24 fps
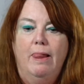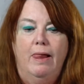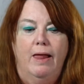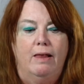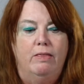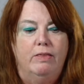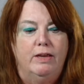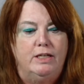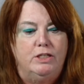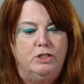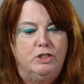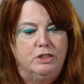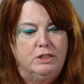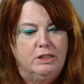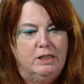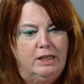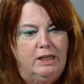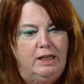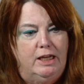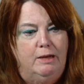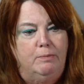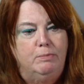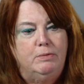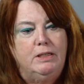And they just
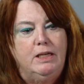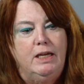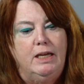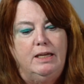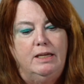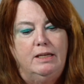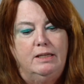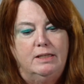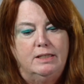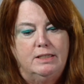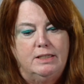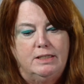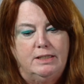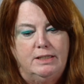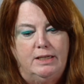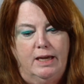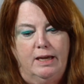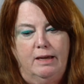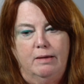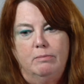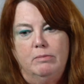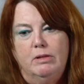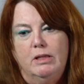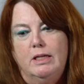keep taking the
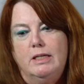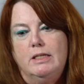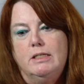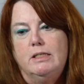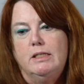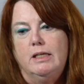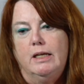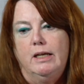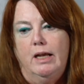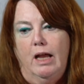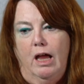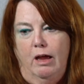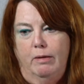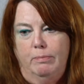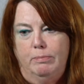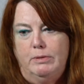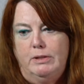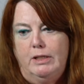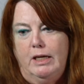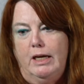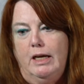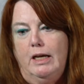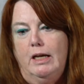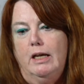same list and
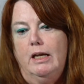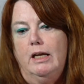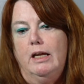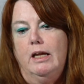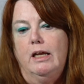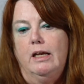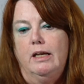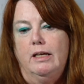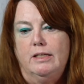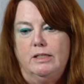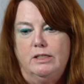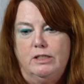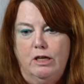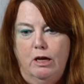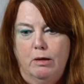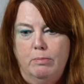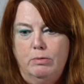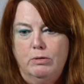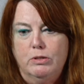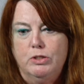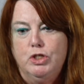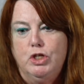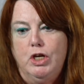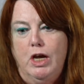updating it and
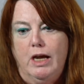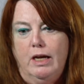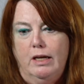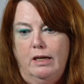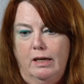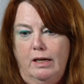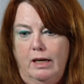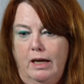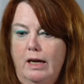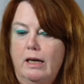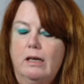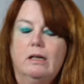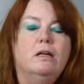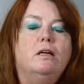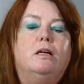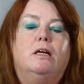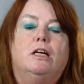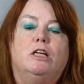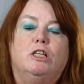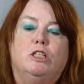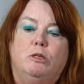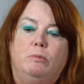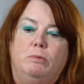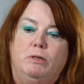double checking it
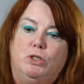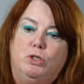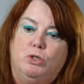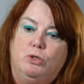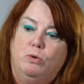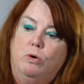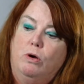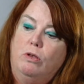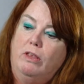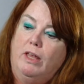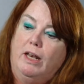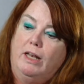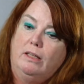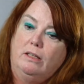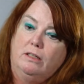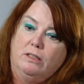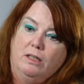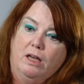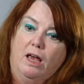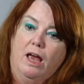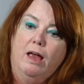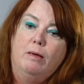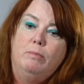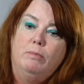to be sure that at the
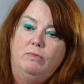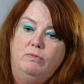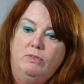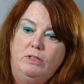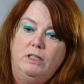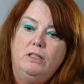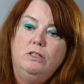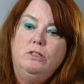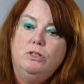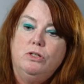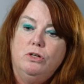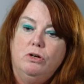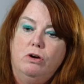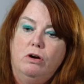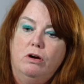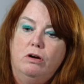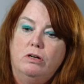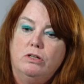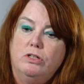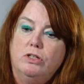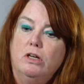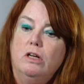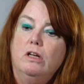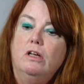time of
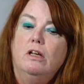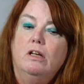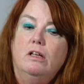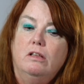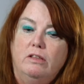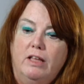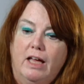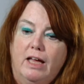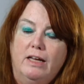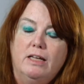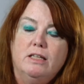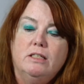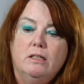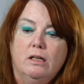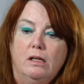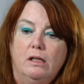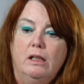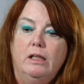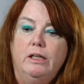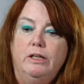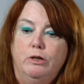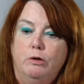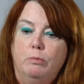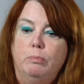discharge, that is a
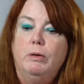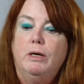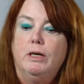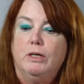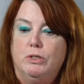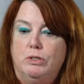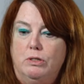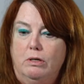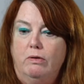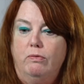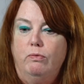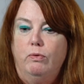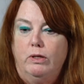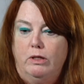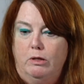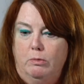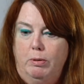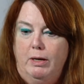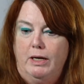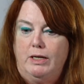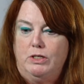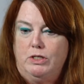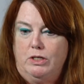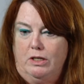clear picture of what the
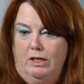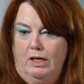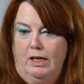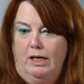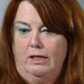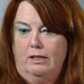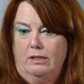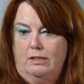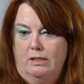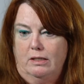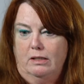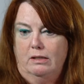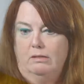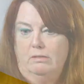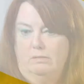patient needs.